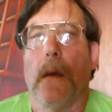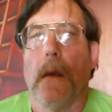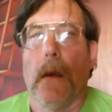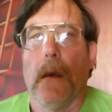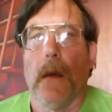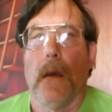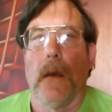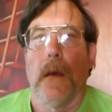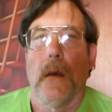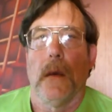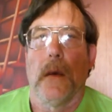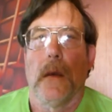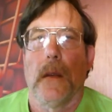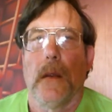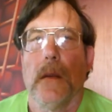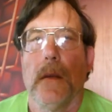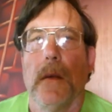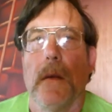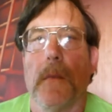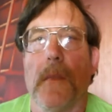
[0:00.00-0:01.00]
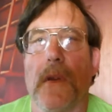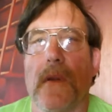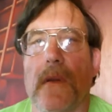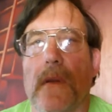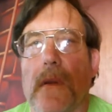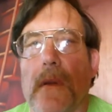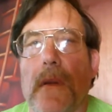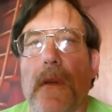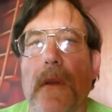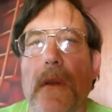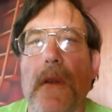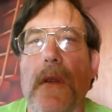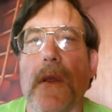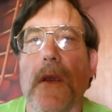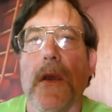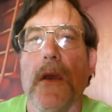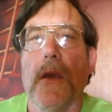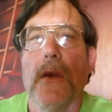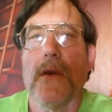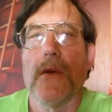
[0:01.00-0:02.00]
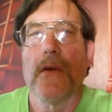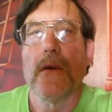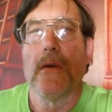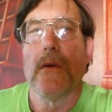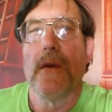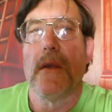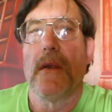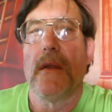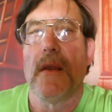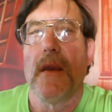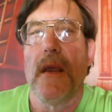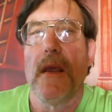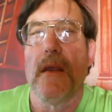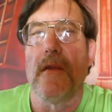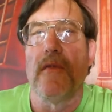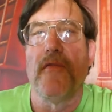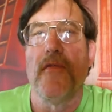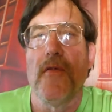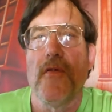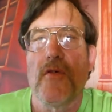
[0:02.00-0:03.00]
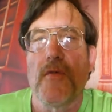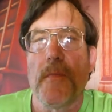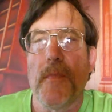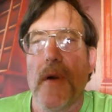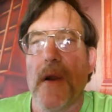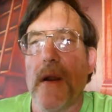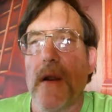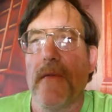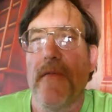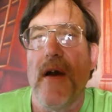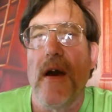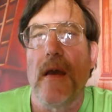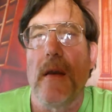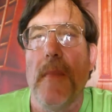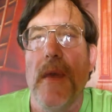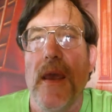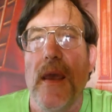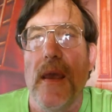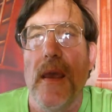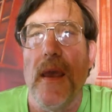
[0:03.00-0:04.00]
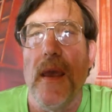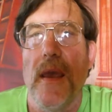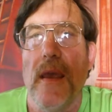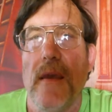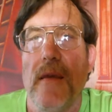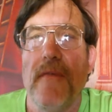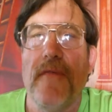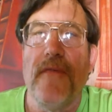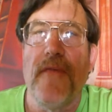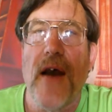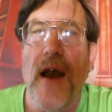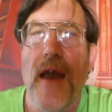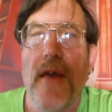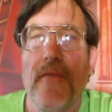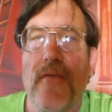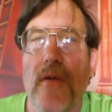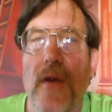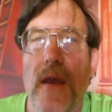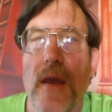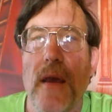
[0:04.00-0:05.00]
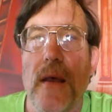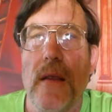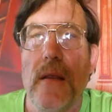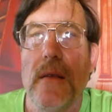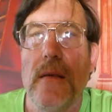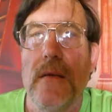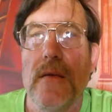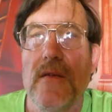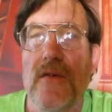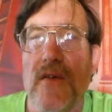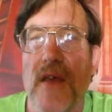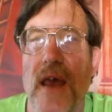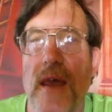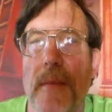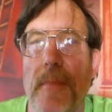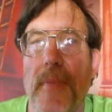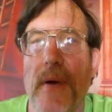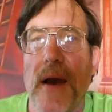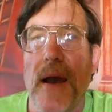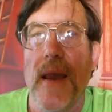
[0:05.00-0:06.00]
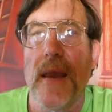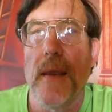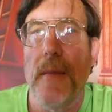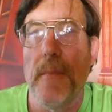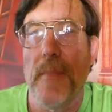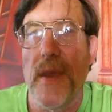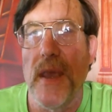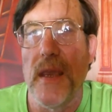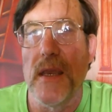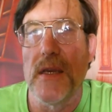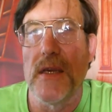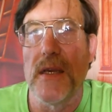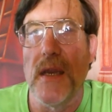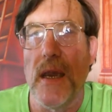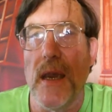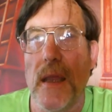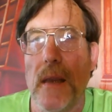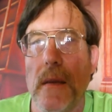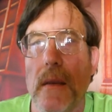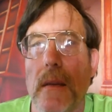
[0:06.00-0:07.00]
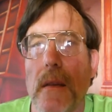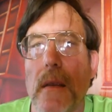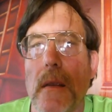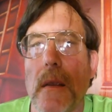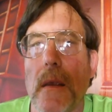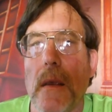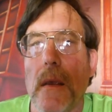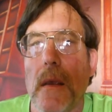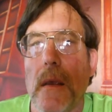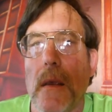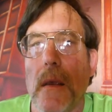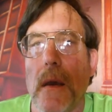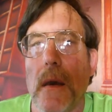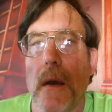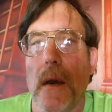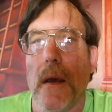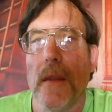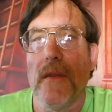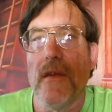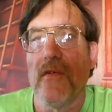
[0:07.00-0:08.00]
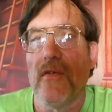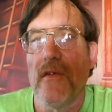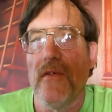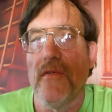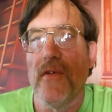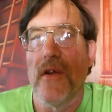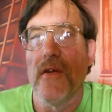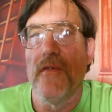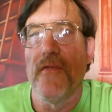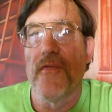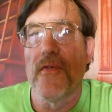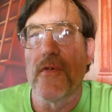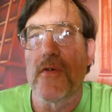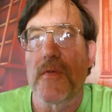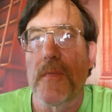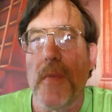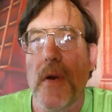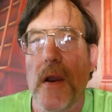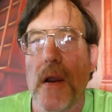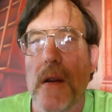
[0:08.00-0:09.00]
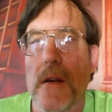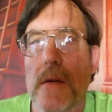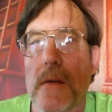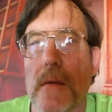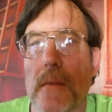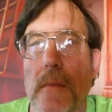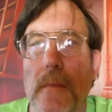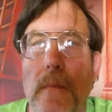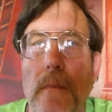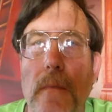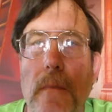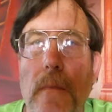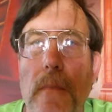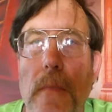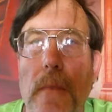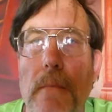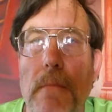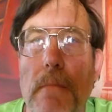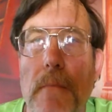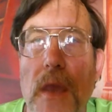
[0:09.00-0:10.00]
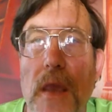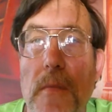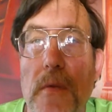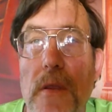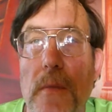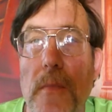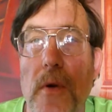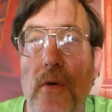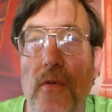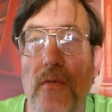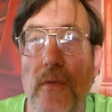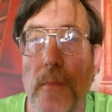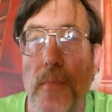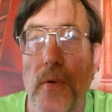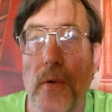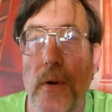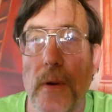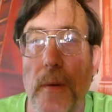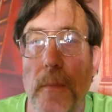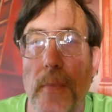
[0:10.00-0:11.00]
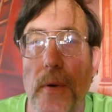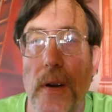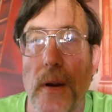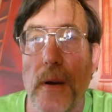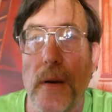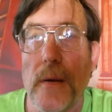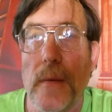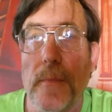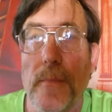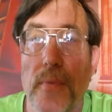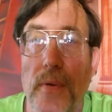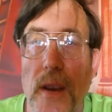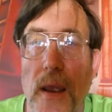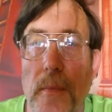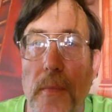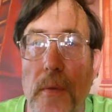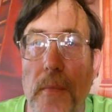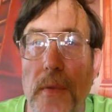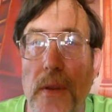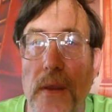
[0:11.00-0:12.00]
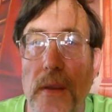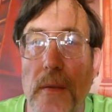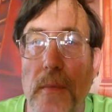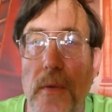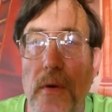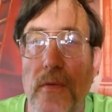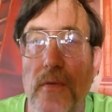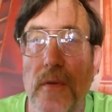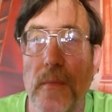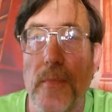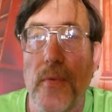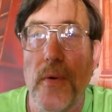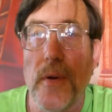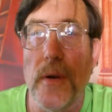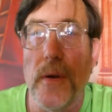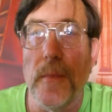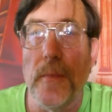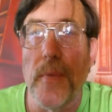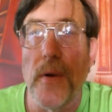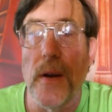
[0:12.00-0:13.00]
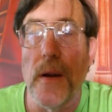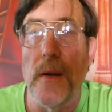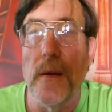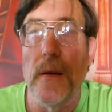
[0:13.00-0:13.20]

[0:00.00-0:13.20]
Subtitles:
Hey all, I'm going to show you today the first part of how to make a 5-rail side pocket bank shot. This is the very first part, maybe the most important part, probably the most important part.